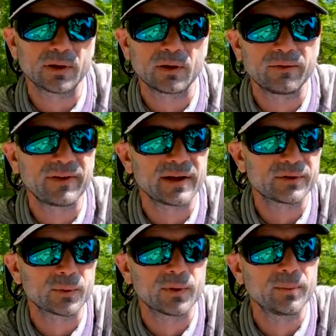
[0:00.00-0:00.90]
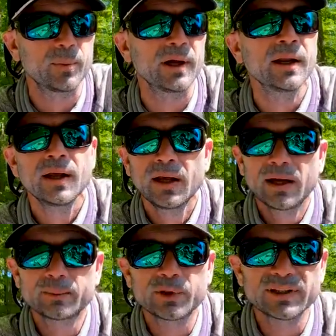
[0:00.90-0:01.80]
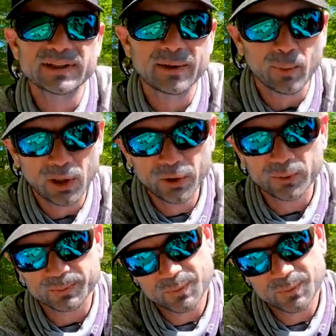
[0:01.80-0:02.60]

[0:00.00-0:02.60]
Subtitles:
a little faster one, but I'm trying to save my loot.